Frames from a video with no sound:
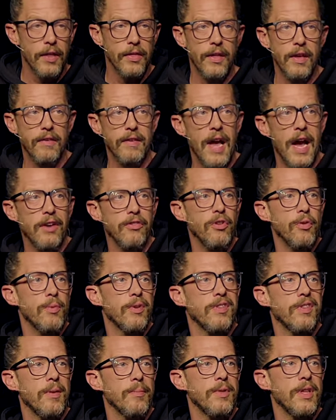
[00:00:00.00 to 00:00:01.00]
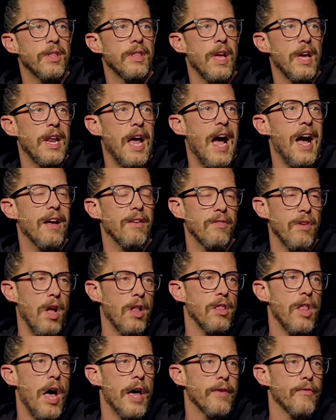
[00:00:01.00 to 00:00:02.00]
This actually was something that has a
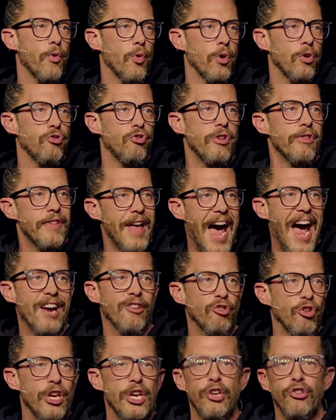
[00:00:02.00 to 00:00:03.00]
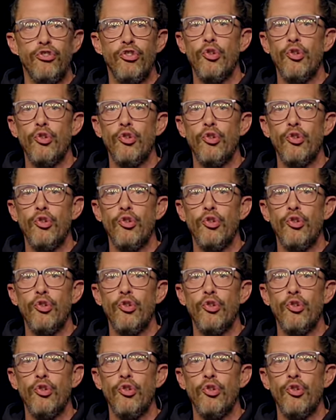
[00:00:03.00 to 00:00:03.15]
lot of origins actually in